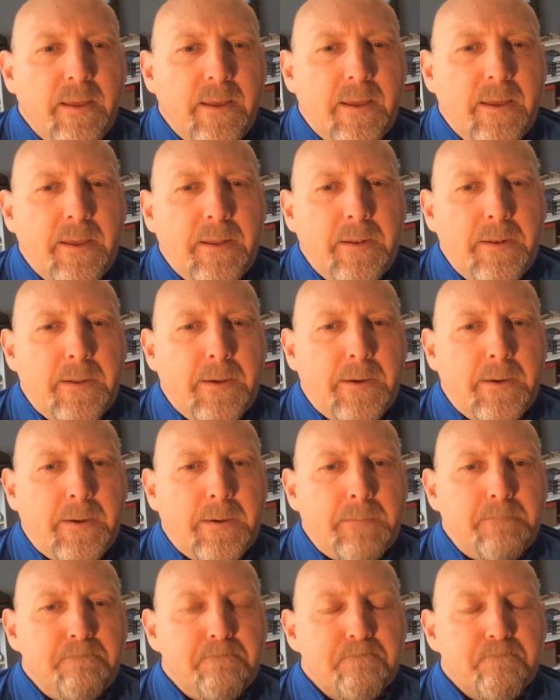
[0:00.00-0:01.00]
And
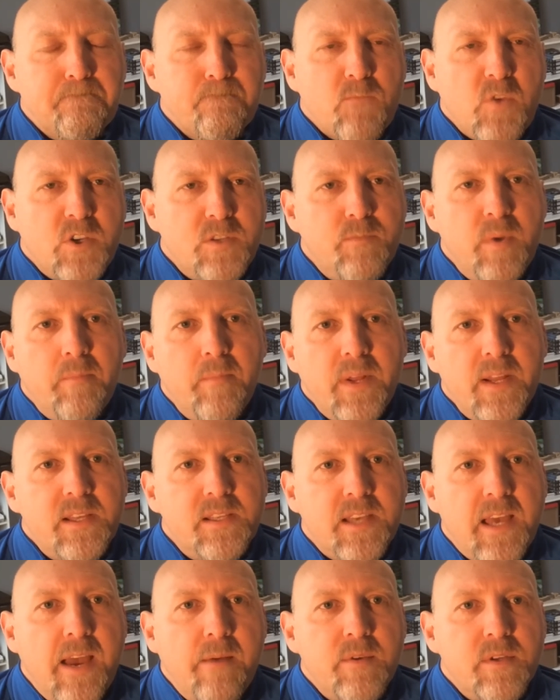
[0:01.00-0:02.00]
there's been many
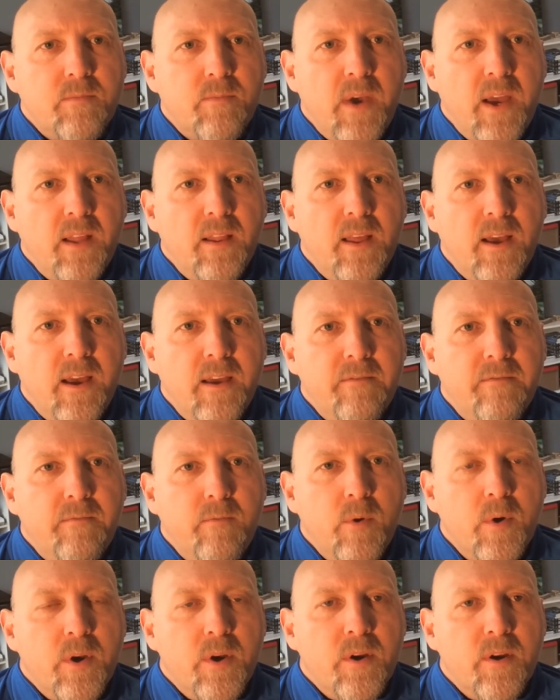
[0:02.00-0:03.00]
times in my life
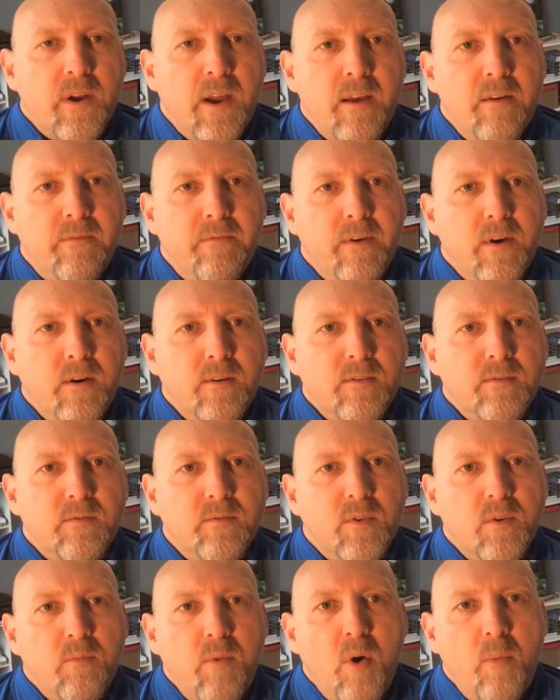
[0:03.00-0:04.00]
where I
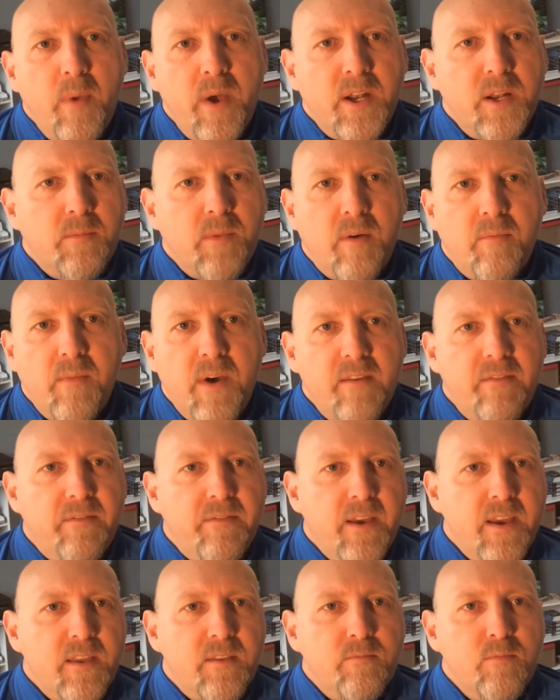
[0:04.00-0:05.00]
felt the momentum of my
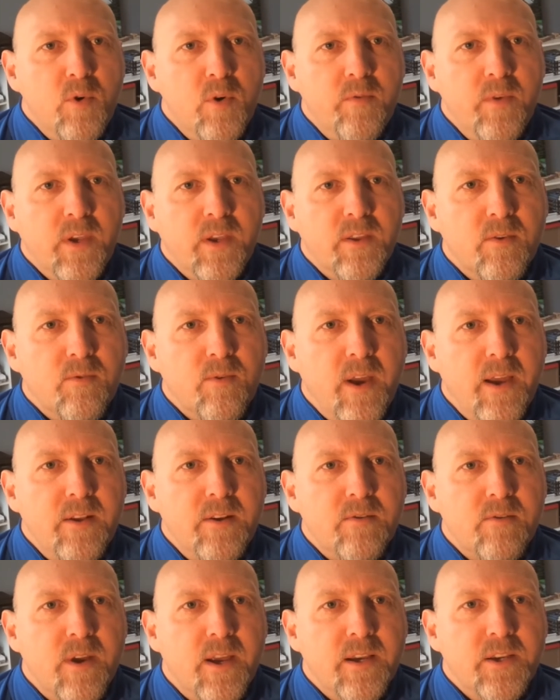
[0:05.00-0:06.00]
faith moving right
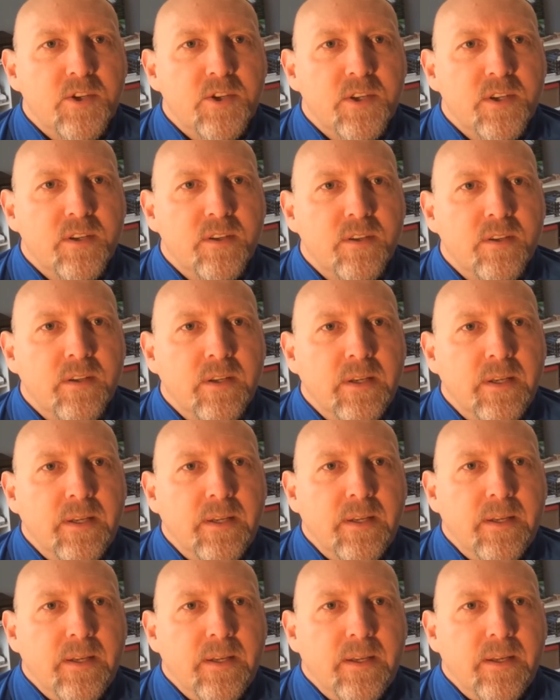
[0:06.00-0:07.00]
direction,
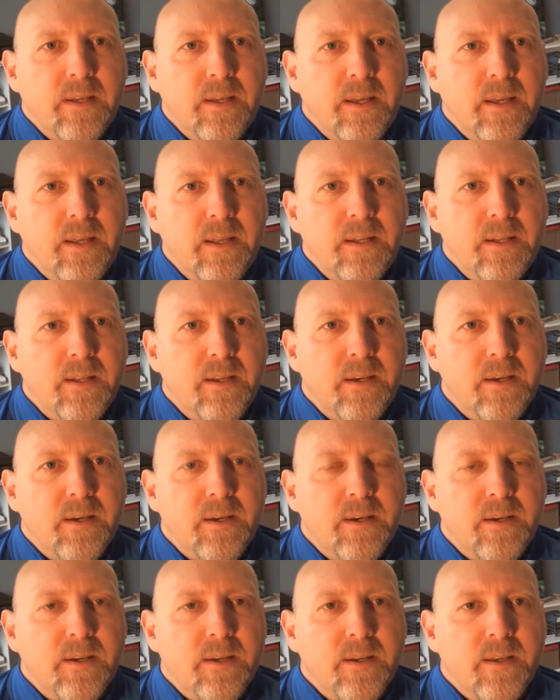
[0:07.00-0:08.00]
and
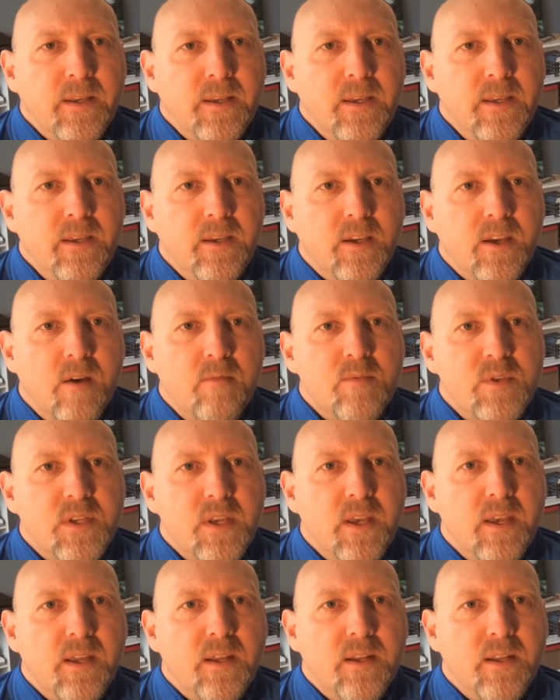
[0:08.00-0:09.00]
he comes
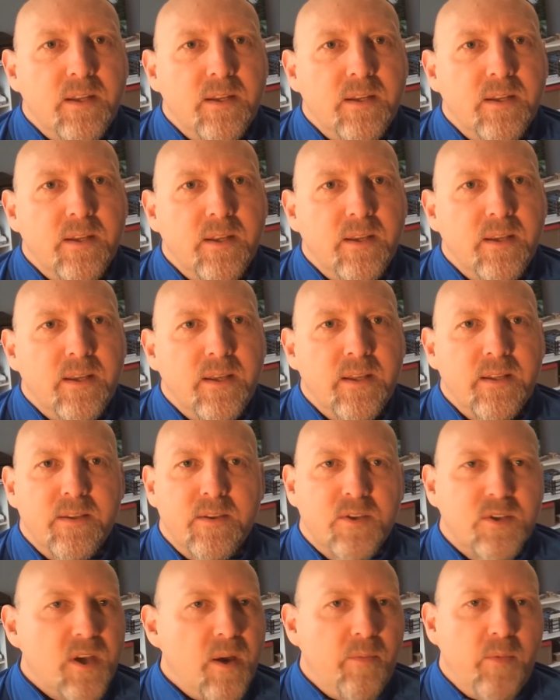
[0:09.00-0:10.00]
in and
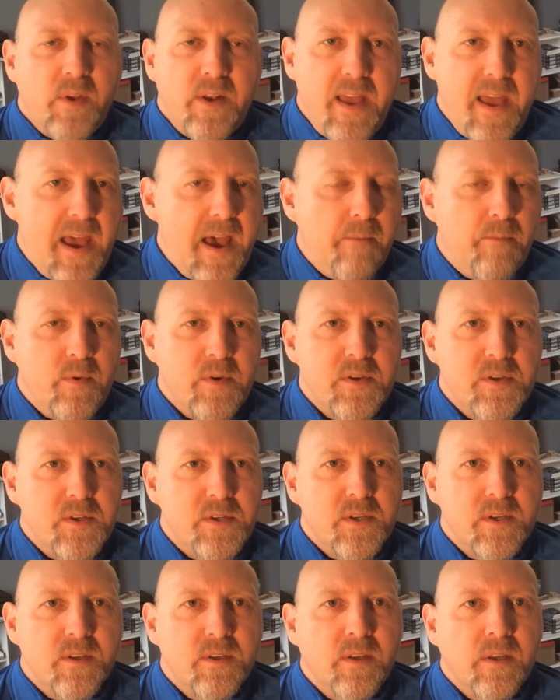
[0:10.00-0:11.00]
something
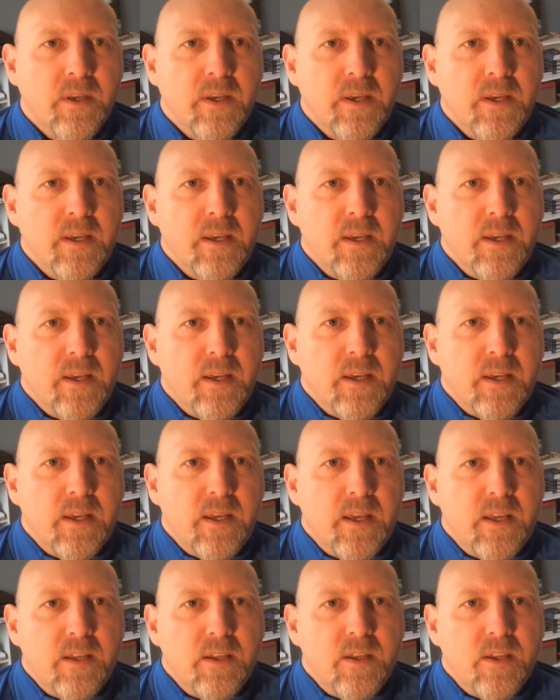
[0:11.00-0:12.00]
happens,
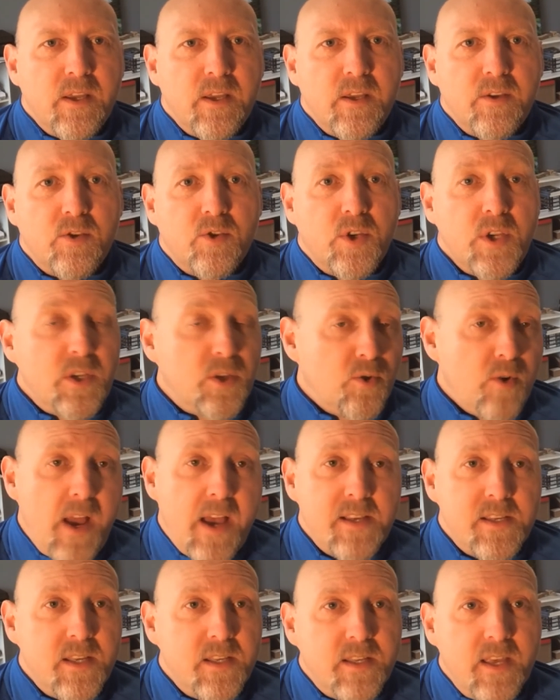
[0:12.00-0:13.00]
and she
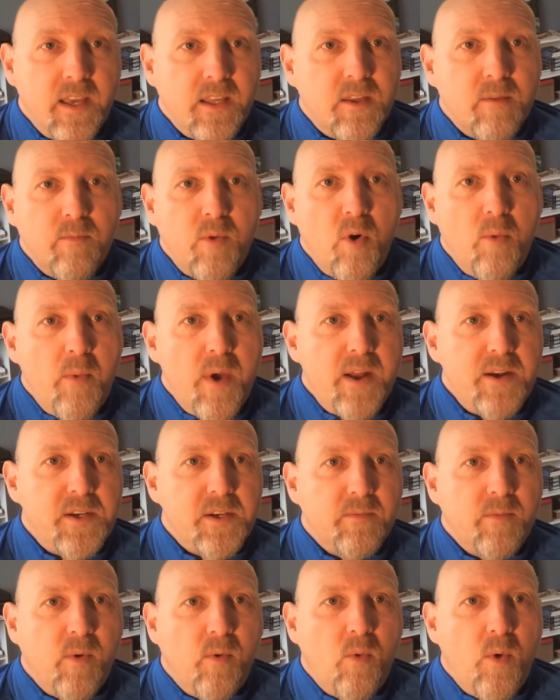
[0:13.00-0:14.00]
tries to take the
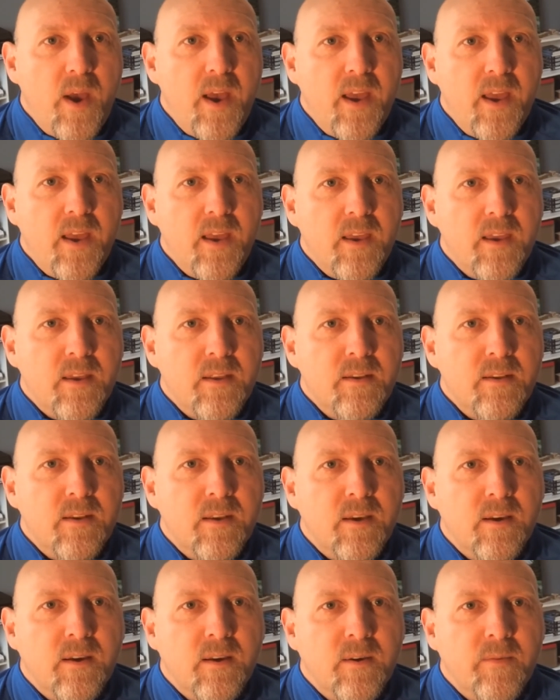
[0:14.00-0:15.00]
momentum away, and
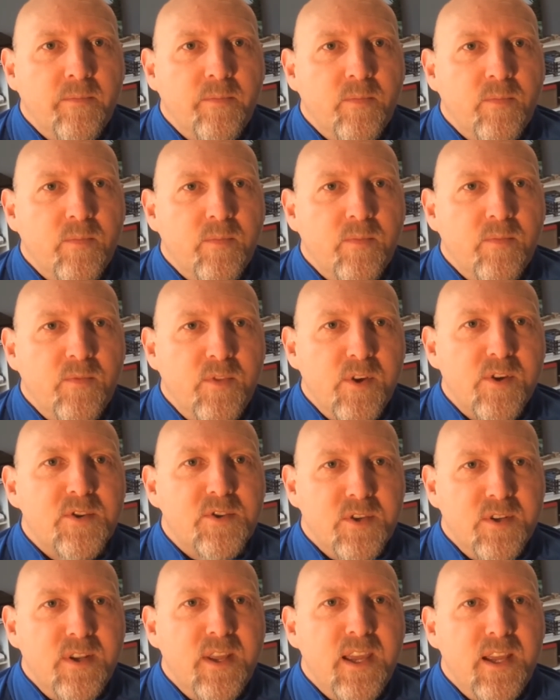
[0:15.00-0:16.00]

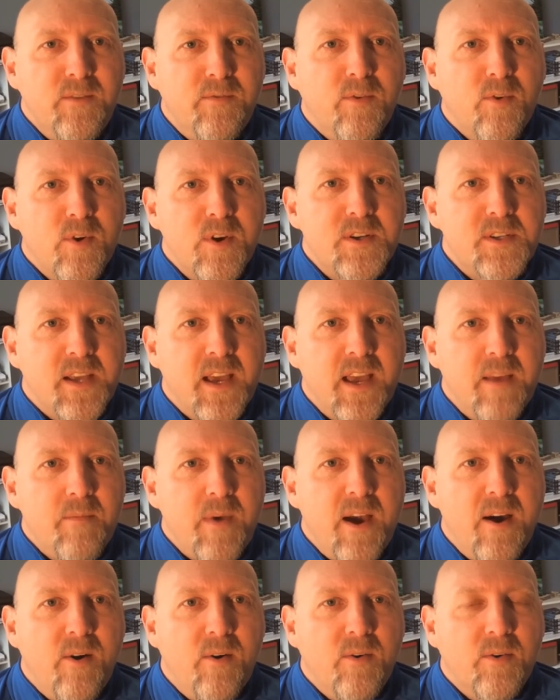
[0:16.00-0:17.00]
there's a need for a
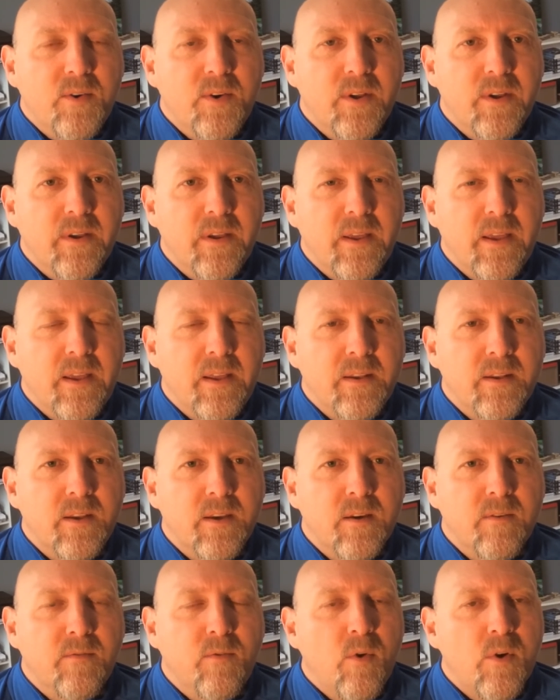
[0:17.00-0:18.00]
timeout. And
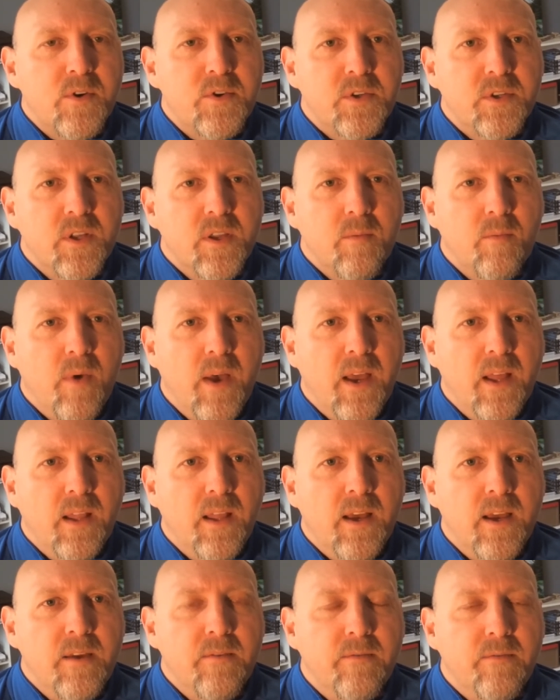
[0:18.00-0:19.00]
fortunately in my
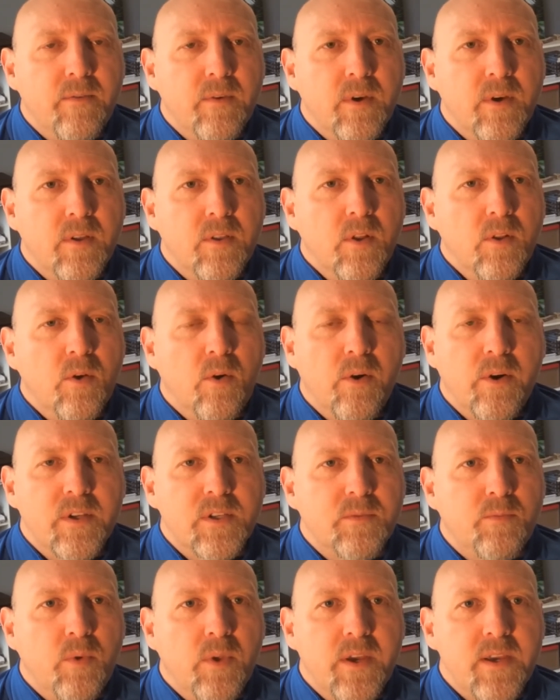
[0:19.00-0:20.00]
life, the Lord
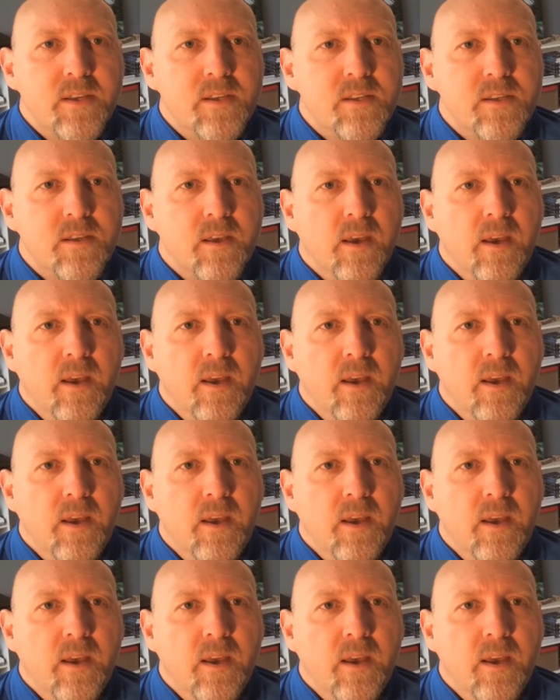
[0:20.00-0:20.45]
has placed